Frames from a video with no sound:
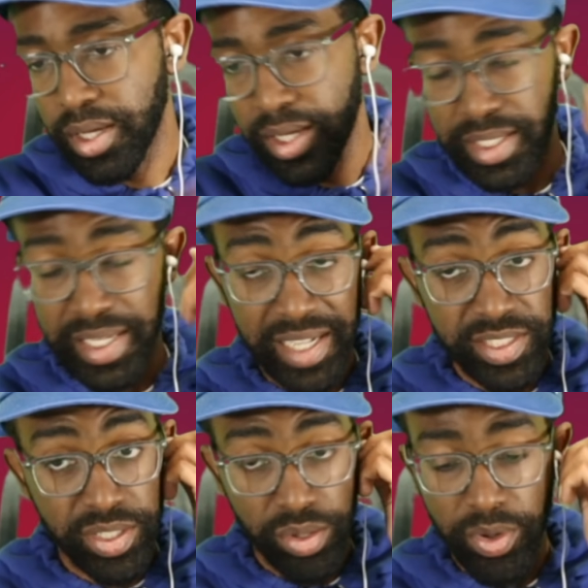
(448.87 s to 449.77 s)
Dexter
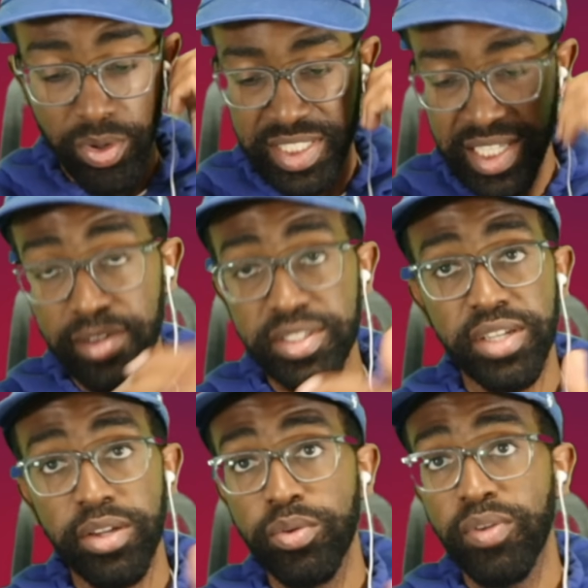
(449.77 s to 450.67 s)
Lawrence, shout out to you.
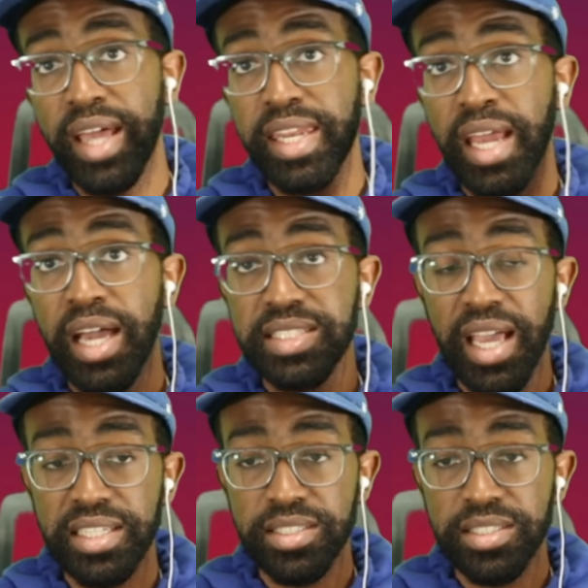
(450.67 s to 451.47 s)
You got nine sacks.